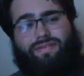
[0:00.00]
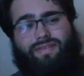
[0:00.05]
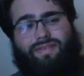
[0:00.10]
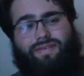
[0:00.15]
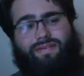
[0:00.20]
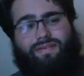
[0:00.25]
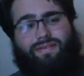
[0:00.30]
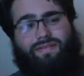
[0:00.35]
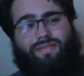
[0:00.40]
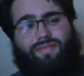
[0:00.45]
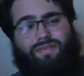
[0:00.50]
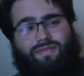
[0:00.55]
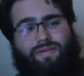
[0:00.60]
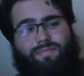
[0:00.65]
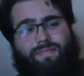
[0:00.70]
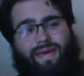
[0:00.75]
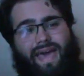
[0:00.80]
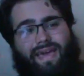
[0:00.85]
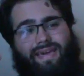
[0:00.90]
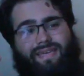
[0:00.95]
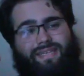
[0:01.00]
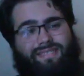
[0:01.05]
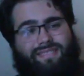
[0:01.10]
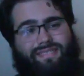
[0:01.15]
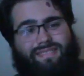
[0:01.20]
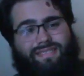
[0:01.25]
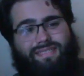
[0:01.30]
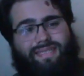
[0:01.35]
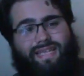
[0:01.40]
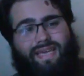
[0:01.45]
the 3
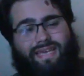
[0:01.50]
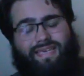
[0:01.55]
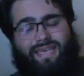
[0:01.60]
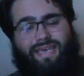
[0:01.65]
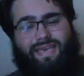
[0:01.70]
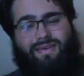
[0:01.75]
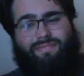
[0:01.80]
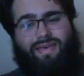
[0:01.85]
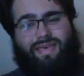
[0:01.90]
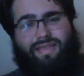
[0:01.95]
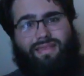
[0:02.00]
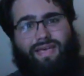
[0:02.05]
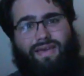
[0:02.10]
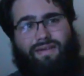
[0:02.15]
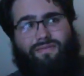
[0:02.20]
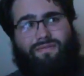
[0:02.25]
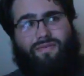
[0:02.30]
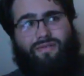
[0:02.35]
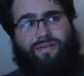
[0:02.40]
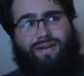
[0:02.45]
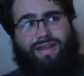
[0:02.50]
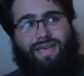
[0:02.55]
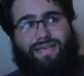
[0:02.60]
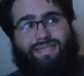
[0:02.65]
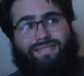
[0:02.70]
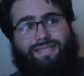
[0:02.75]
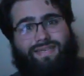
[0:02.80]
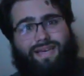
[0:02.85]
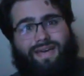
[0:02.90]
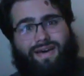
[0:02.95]
packages that came in like 4
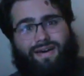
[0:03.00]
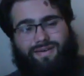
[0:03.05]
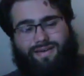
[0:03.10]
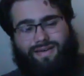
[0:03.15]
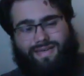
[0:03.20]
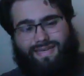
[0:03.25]
days ago.